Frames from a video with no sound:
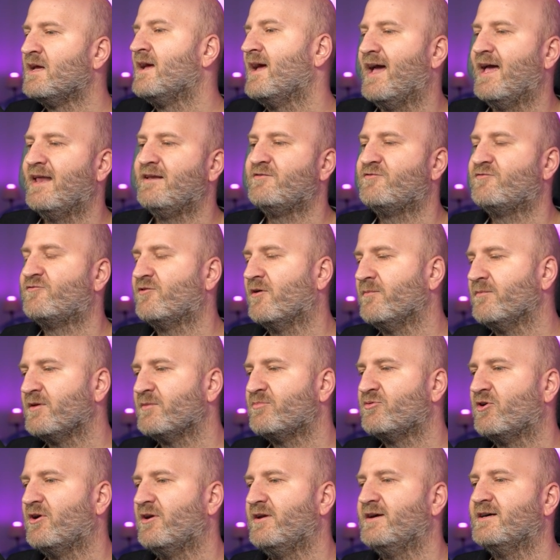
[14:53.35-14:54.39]
And from the
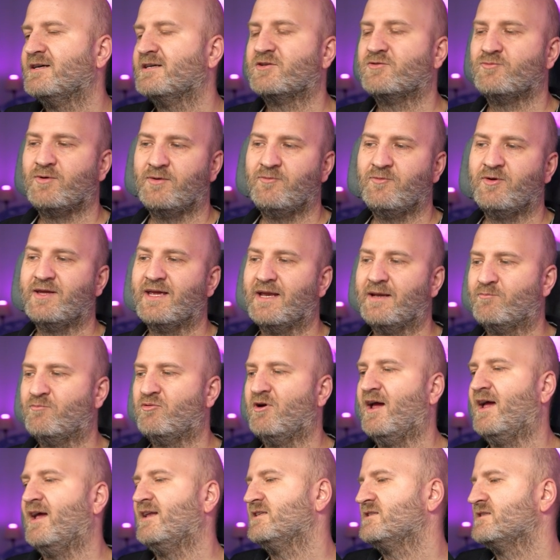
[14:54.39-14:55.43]
product, when we get
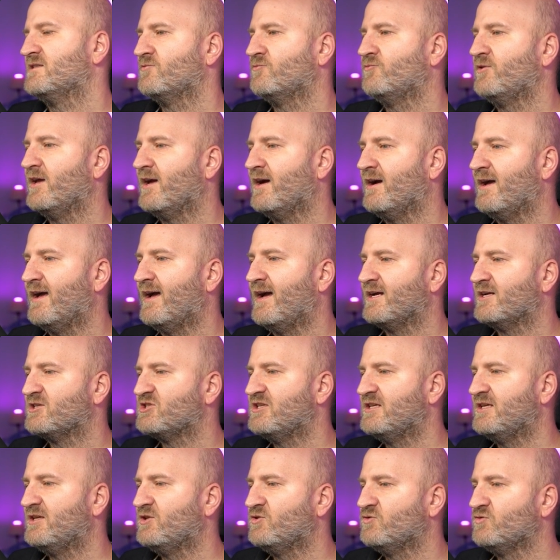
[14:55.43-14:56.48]
brands, we are
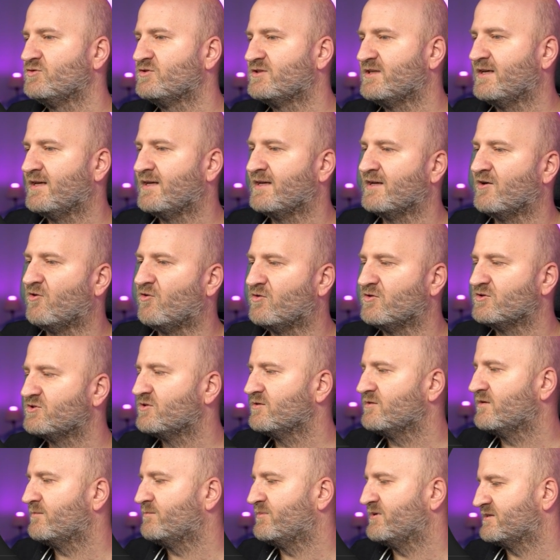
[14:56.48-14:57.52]
actually using
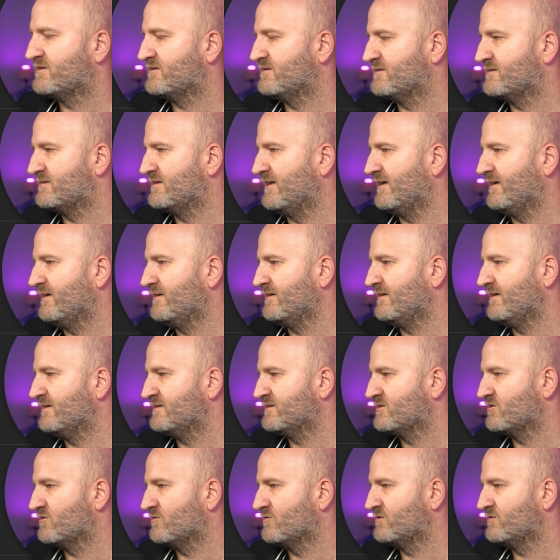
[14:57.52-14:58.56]
also the business layer.
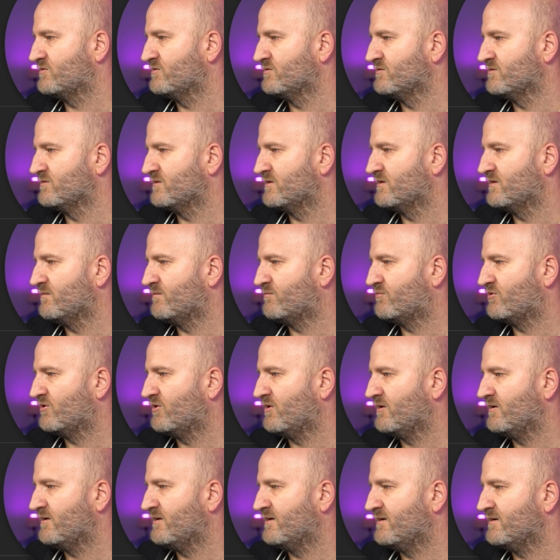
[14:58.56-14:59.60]
Let's go to the
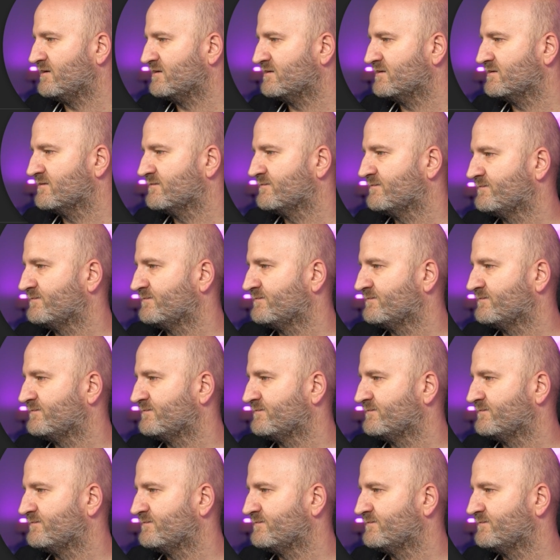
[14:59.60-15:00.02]
product.